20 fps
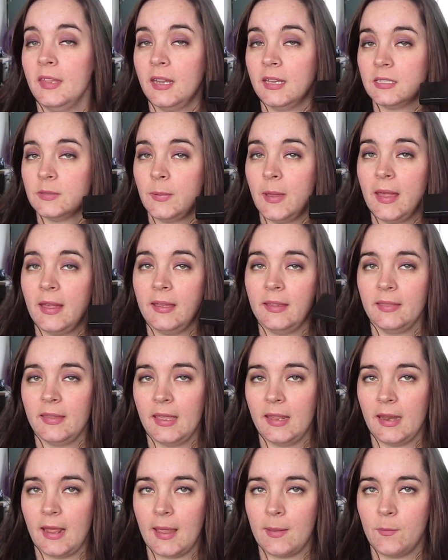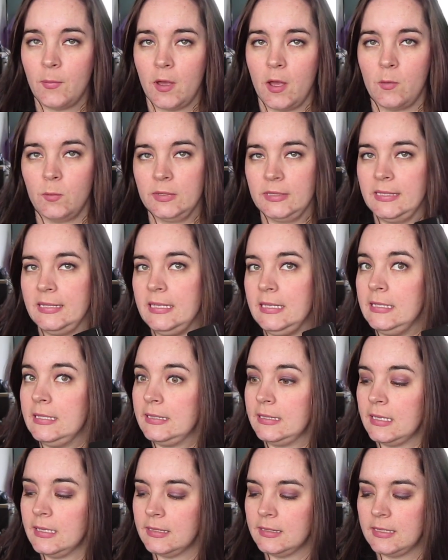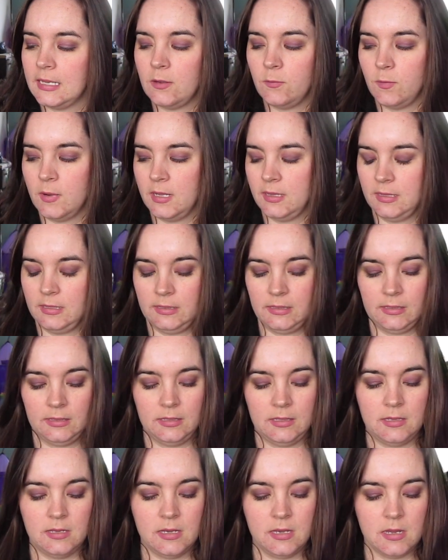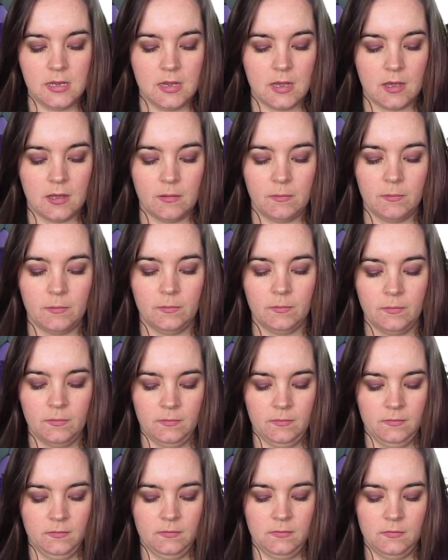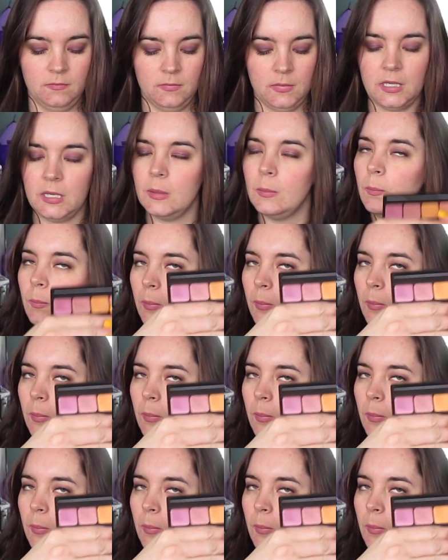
The next palette that I bought was the Sunset one. This is the like